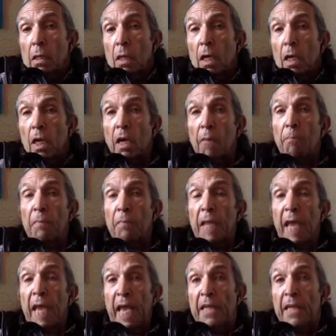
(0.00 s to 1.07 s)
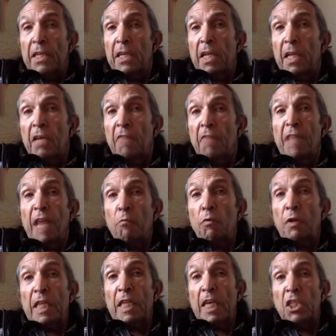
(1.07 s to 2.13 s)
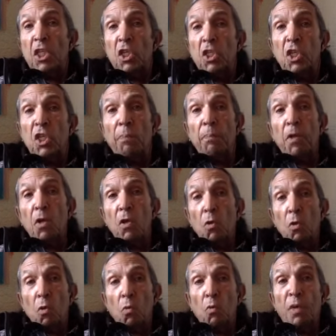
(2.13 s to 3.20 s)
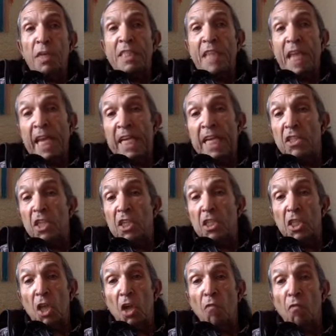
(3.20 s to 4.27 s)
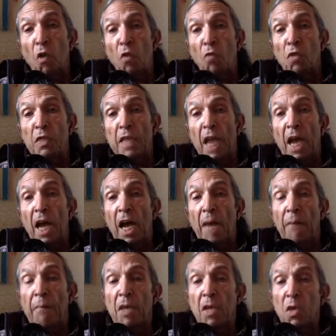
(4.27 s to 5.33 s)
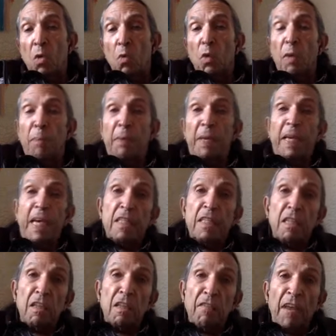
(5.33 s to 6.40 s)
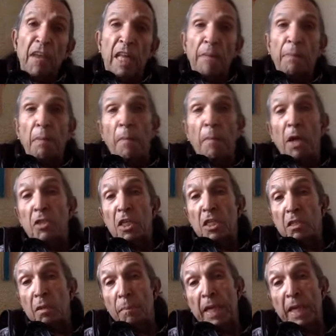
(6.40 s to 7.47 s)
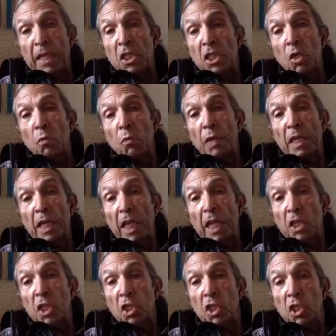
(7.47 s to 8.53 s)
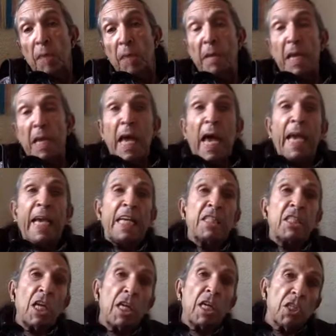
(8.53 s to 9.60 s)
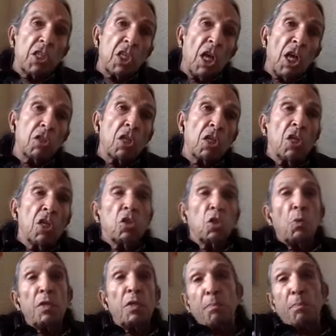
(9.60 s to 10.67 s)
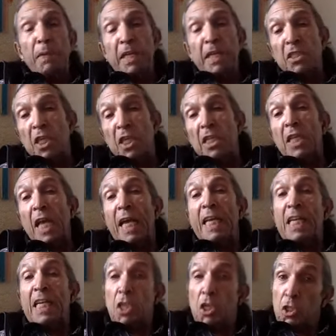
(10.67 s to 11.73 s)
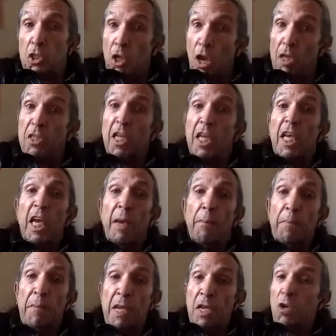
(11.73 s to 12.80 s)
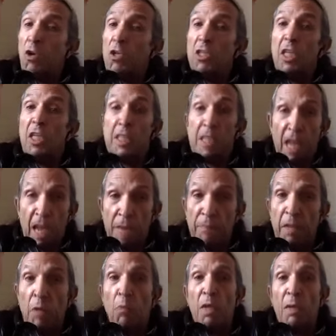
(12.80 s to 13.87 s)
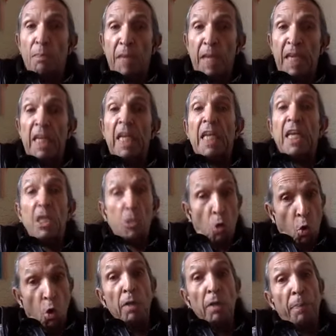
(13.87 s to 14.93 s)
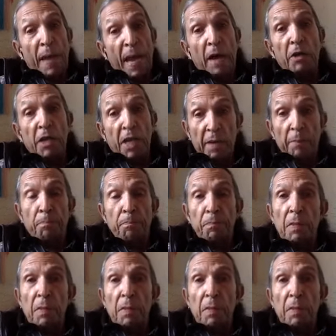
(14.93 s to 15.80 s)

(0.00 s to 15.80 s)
And if that relationship retains itself over time, we begin to develop a multidimensional relationship. I get to consult to his business. I get to talk to him because the time that we meet is all about him.